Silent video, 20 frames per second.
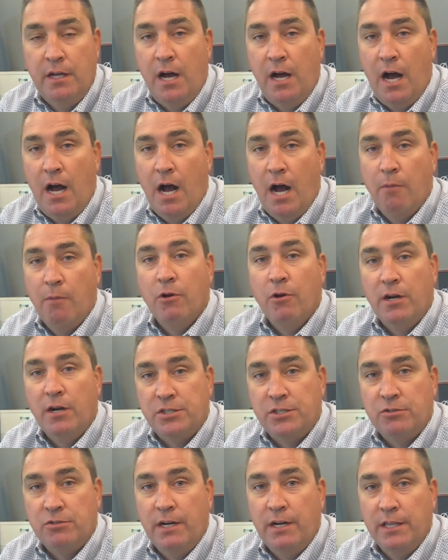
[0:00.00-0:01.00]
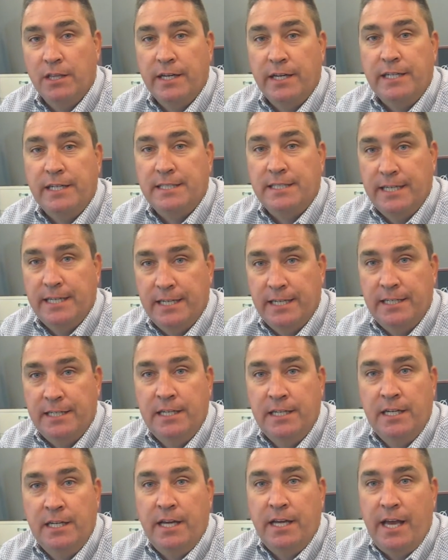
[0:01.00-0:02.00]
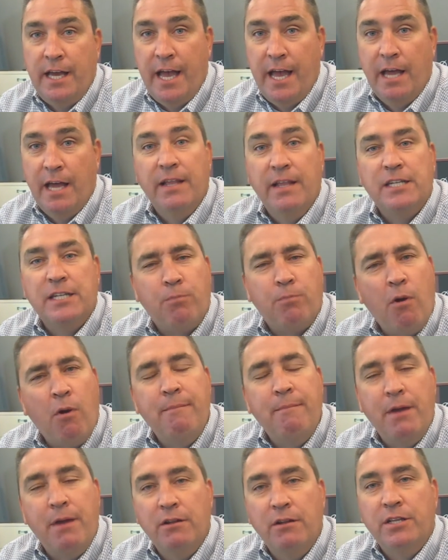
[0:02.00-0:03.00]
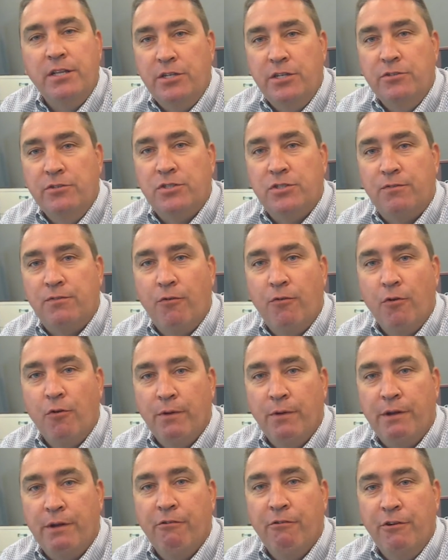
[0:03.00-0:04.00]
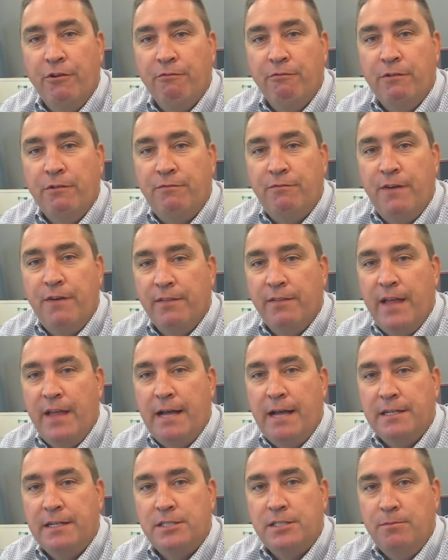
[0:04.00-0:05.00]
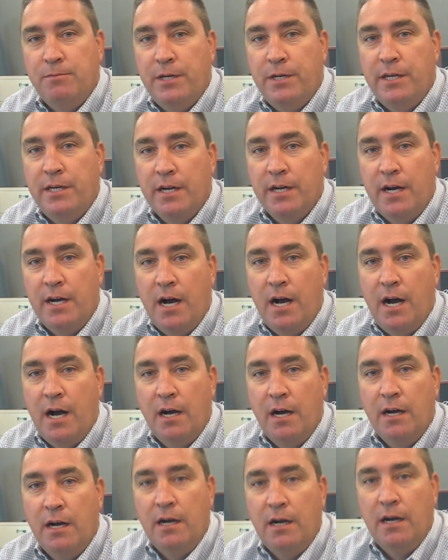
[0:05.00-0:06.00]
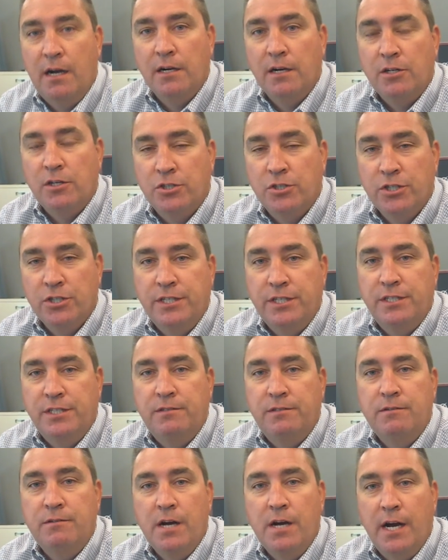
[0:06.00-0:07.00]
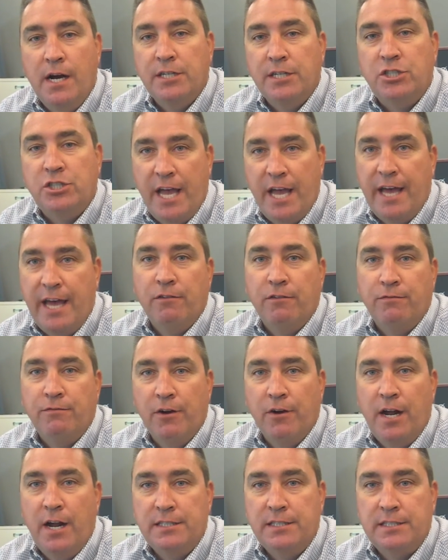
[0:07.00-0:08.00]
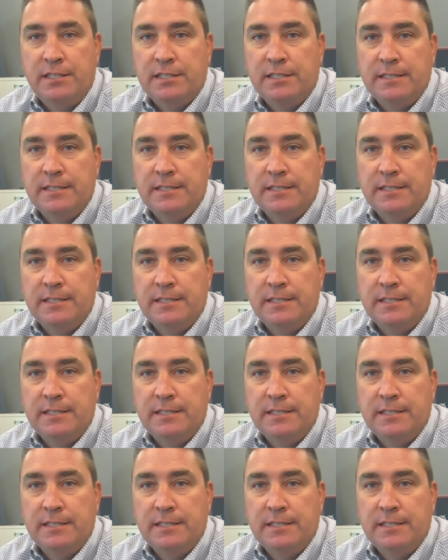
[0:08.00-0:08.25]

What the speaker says: We're also on LinkedIn, and that's primarily used for recruiting. We found that to be a good channel for us.